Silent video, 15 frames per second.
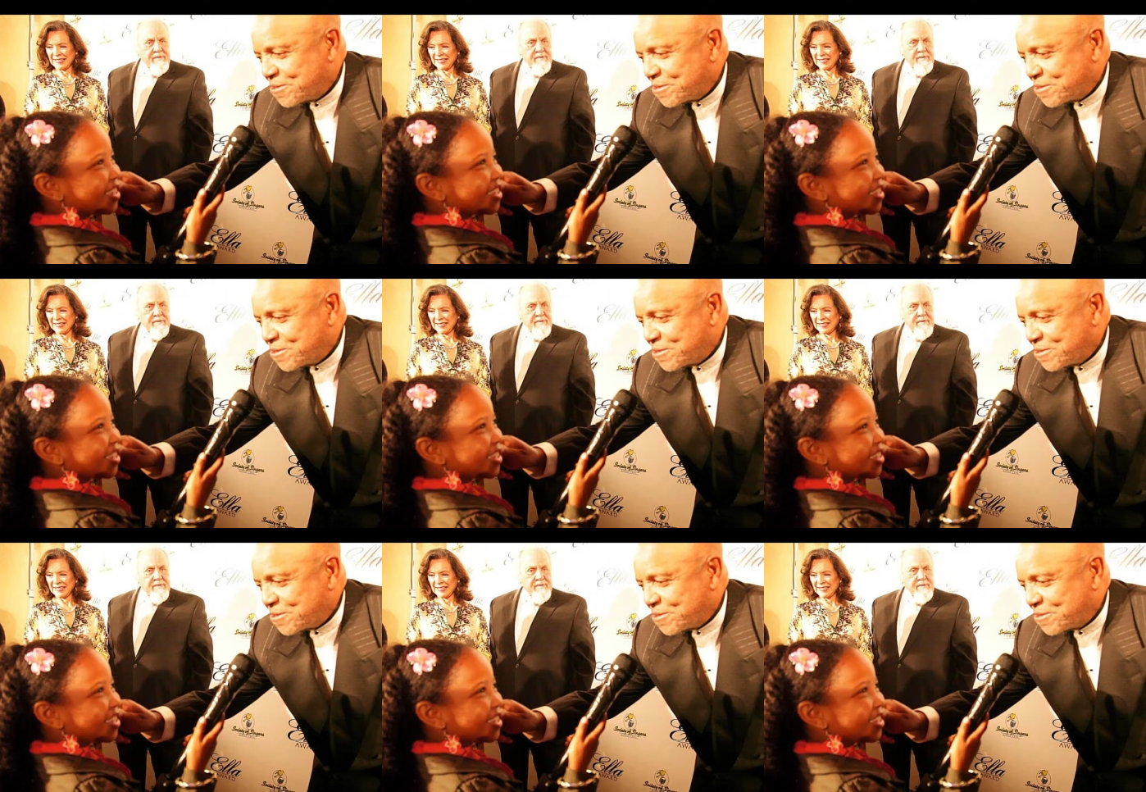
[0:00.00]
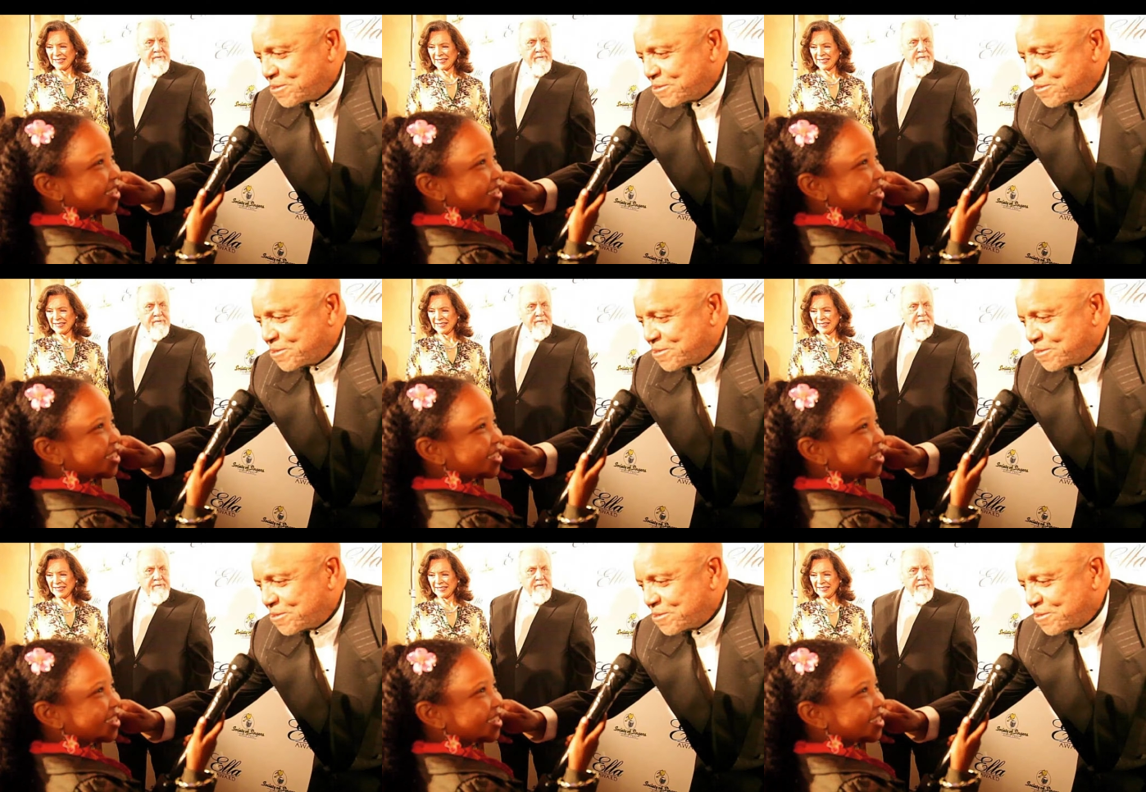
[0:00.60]

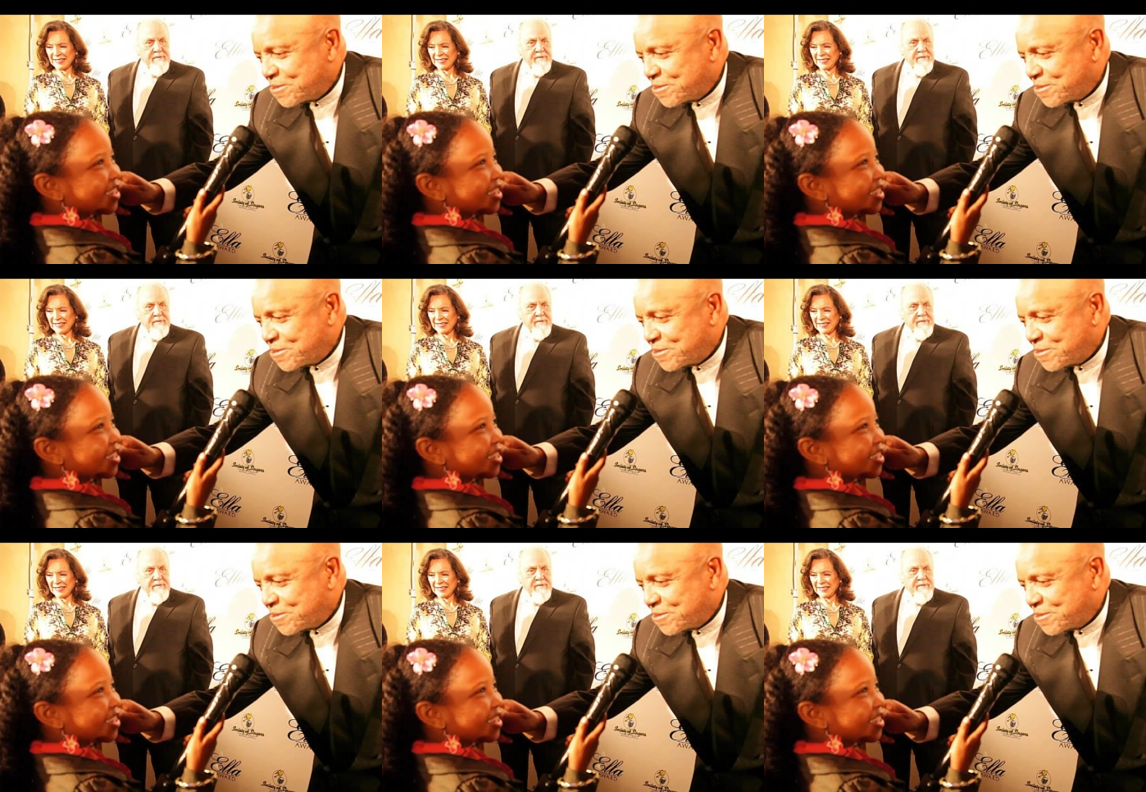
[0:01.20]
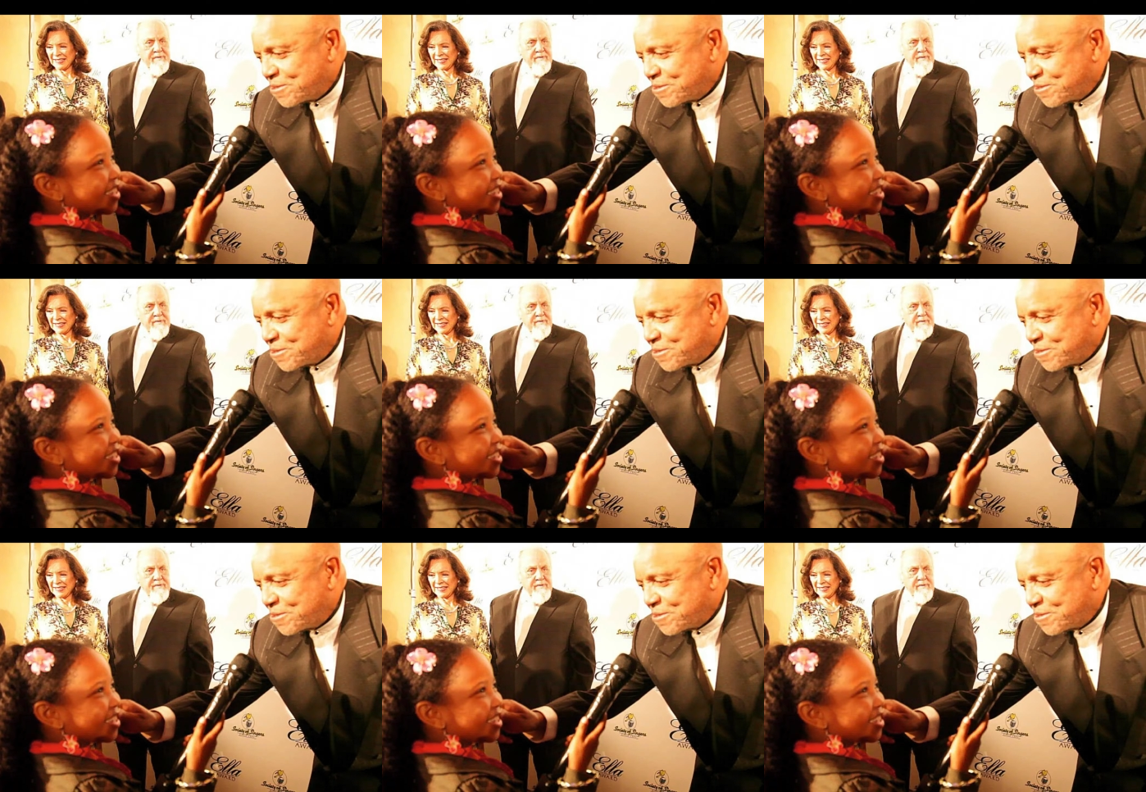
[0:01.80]
(no one is talking)